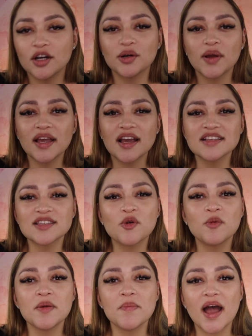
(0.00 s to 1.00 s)
Alright guys, I
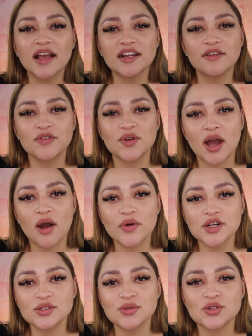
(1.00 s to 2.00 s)
will be back in a few
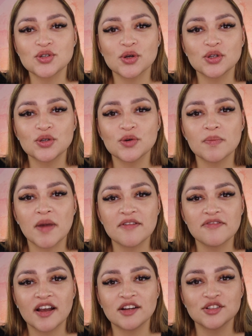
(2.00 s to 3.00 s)
hours to show you my
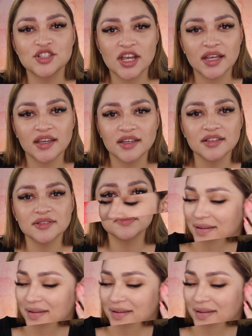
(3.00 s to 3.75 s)
final check-in.